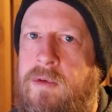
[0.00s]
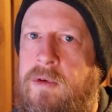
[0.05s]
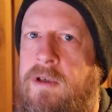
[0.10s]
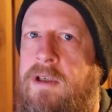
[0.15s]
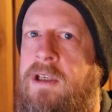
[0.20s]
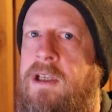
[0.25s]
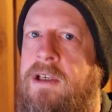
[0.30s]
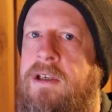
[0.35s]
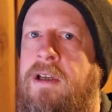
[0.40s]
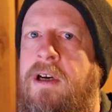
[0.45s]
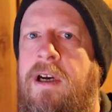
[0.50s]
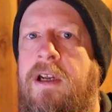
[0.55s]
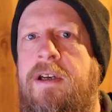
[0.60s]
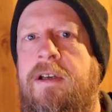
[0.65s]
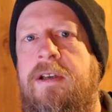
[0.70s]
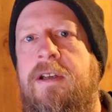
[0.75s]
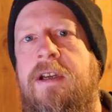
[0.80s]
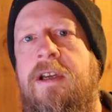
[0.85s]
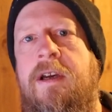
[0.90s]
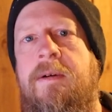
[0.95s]
get done,
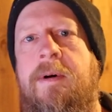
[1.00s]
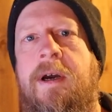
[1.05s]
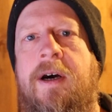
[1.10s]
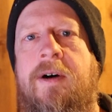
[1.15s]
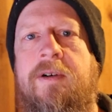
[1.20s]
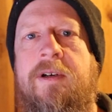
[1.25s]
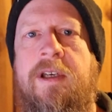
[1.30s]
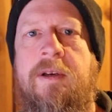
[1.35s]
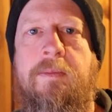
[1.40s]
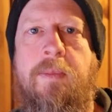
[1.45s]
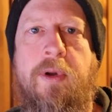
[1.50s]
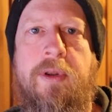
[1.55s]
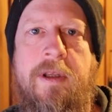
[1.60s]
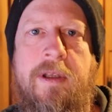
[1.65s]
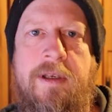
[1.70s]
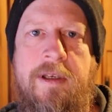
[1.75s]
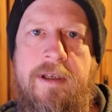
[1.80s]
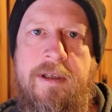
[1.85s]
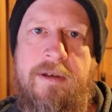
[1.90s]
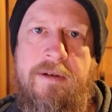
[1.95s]
you come out and
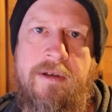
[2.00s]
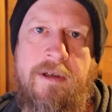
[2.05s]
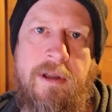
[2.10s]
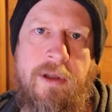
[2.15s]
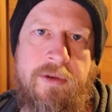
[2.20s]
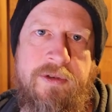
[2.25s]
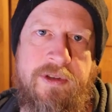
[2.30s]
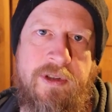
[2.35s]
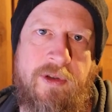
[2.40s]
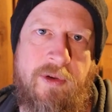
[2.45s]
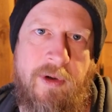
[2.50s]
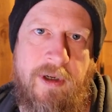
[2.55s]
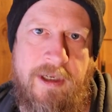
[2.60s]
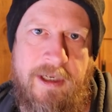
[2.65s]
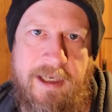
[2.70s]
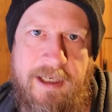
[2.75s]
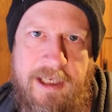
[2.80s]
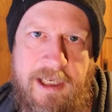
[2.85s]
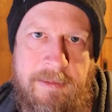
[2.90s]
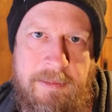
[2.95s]
you close the door
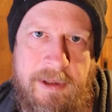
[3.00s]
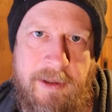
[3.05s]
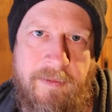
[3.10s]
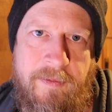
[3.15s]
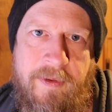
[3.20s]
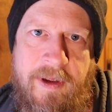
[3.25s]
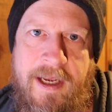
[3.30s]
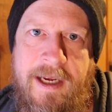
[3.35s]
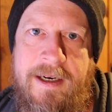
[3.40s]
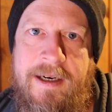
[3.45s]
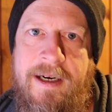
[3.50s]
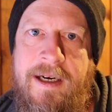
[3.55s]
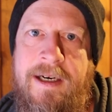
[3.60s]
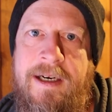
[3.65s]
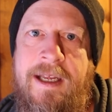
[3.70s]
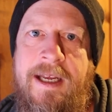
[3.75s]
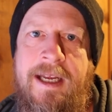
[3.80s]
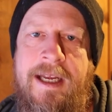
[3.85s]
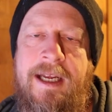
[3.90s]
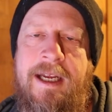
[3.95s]
again, keeping the fan on.